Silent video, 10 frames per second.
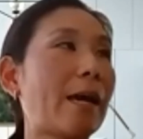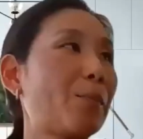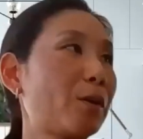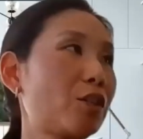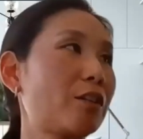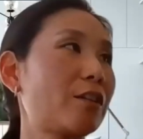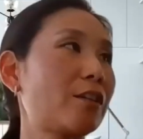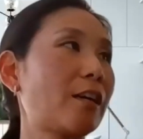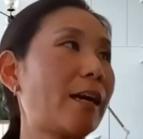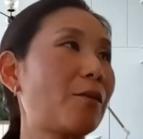
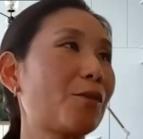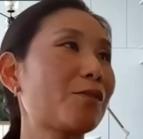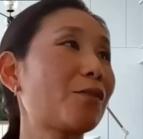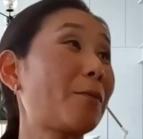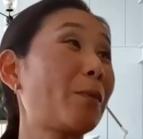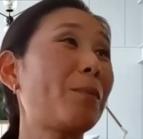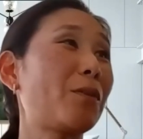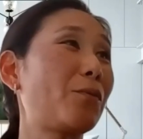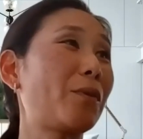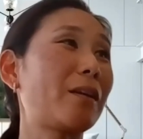temperature and also like
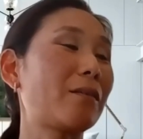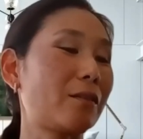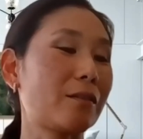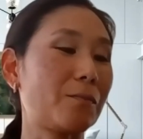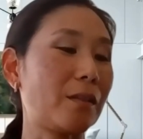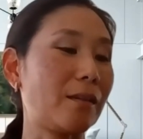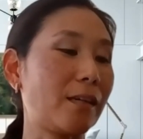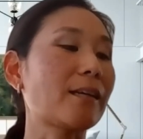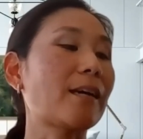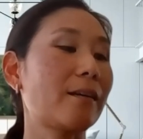maybe the wind or something
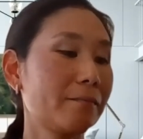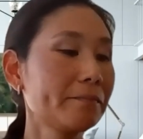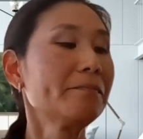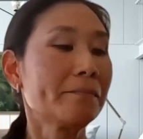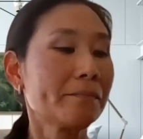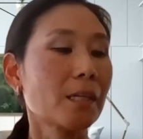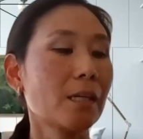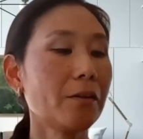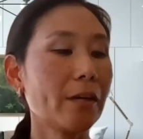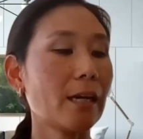like that.
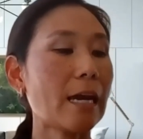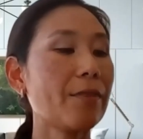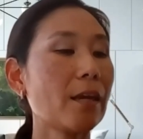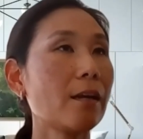Okay, yeah. And